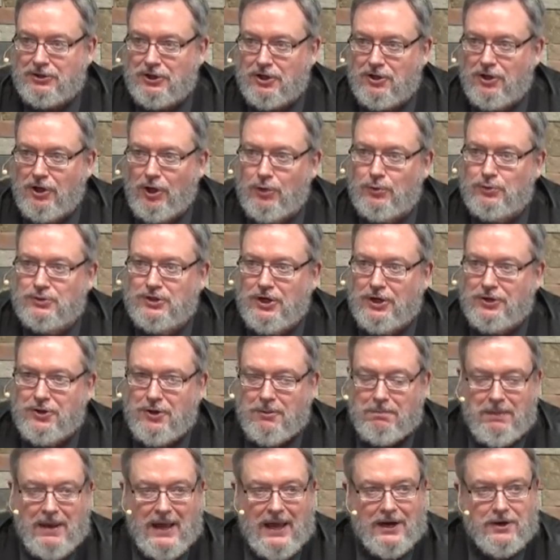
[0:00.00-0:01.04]
the clothes on your
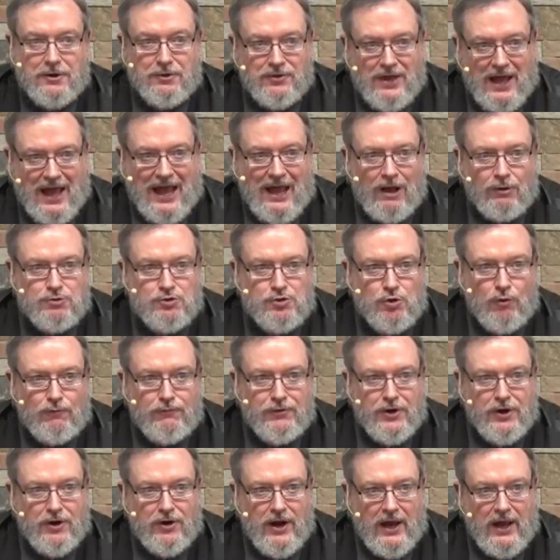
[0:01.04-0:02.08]
back, or the house
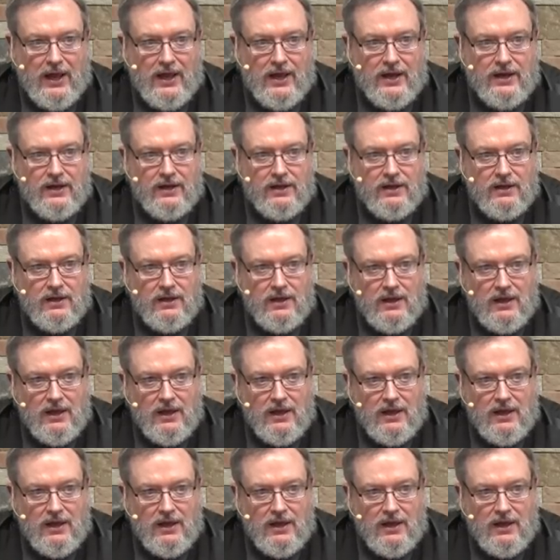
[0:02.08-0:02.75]
over your head.